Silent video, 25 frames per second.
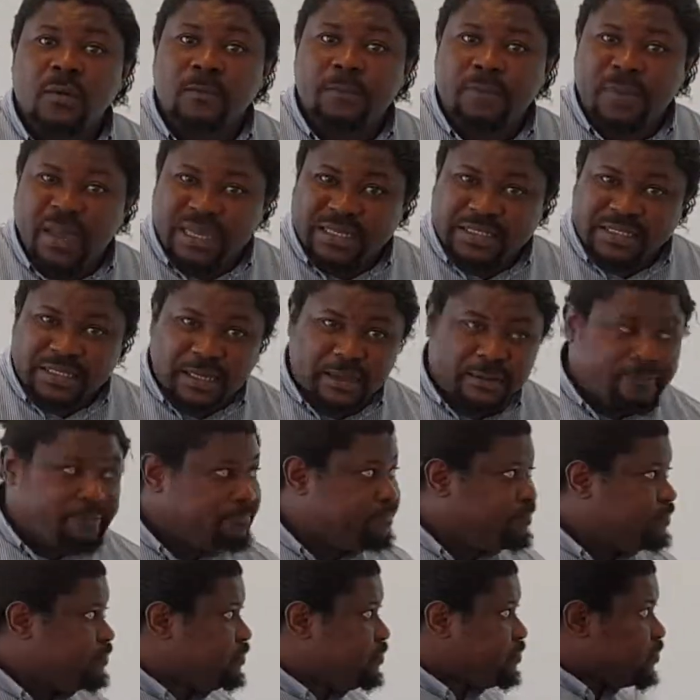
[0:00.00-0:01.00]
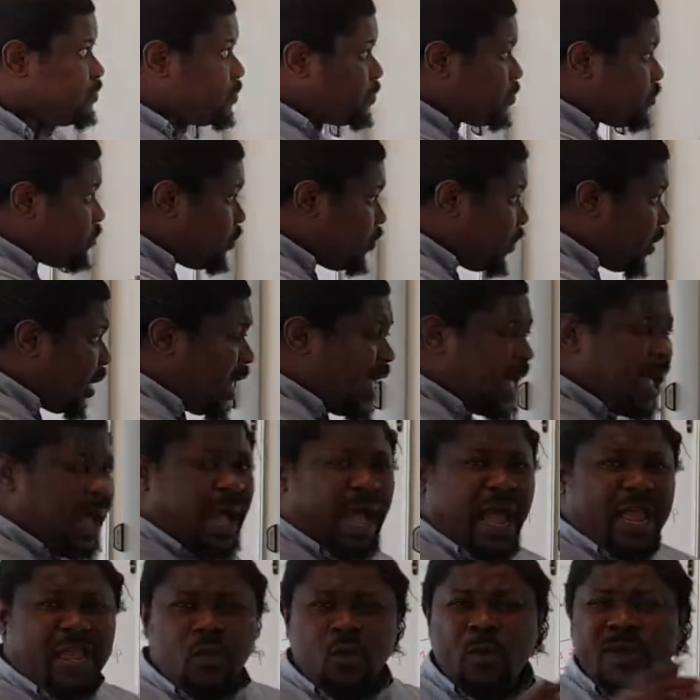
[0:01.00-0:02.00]
better.
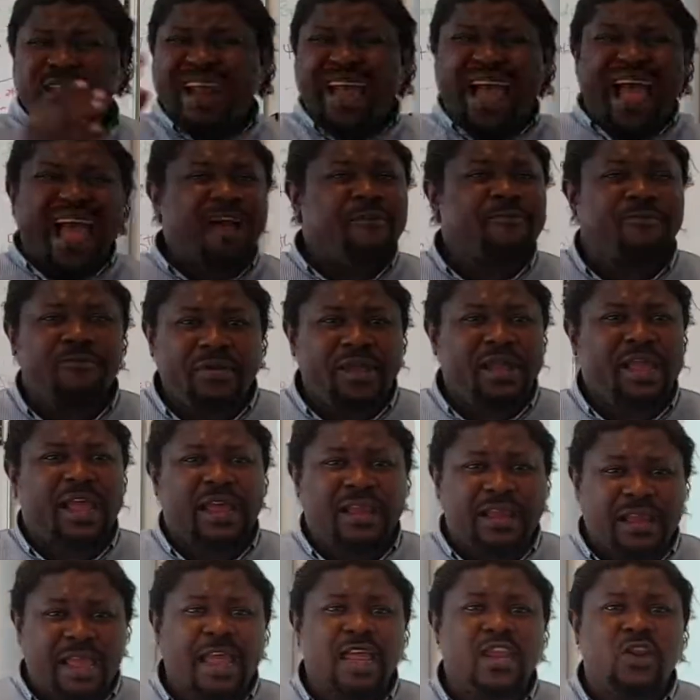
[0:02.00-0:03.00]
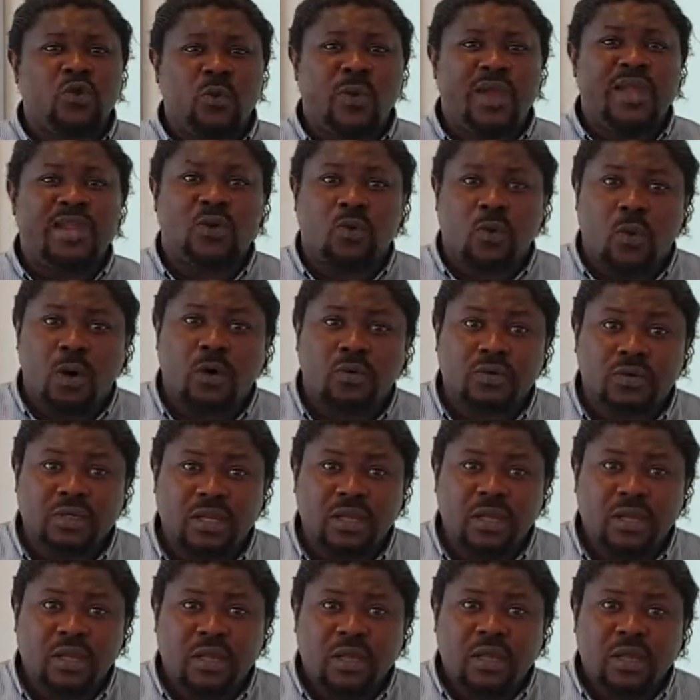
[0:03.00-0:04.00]
Are you an African anywhere in the world?
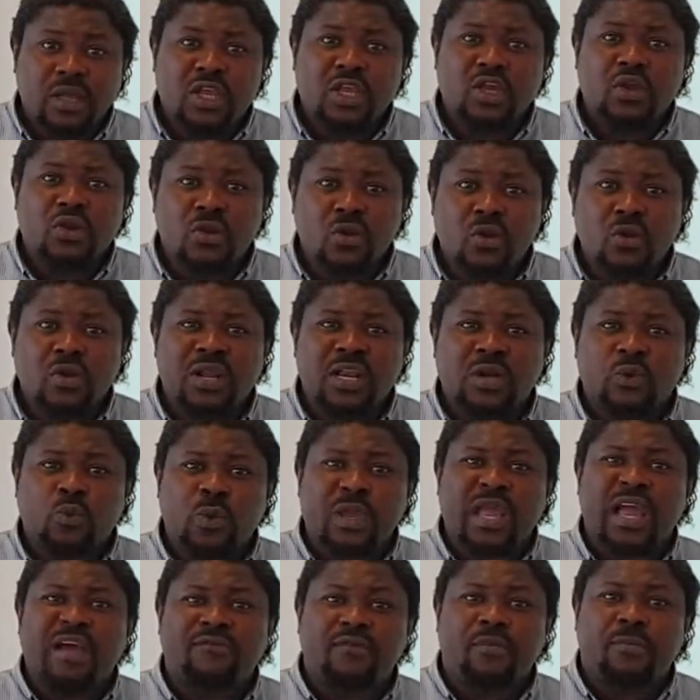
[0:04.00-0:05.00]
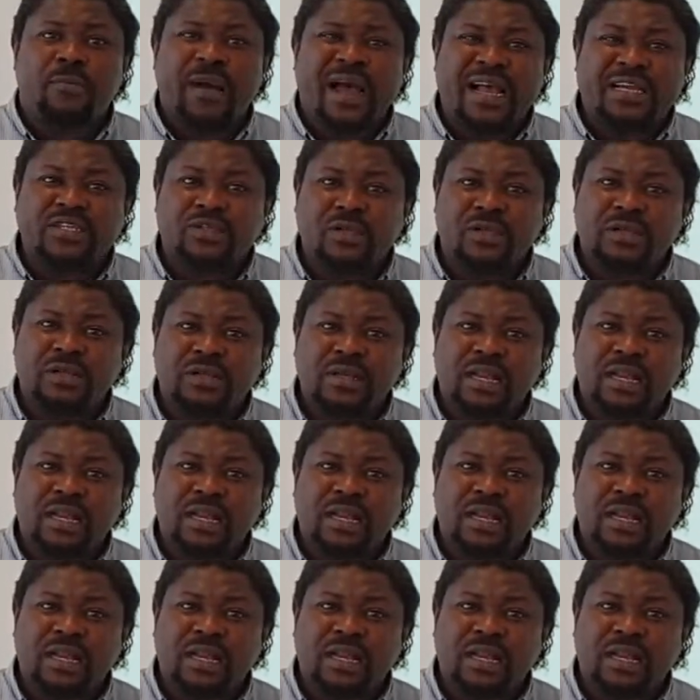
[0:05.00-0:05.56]
You know that we have a passion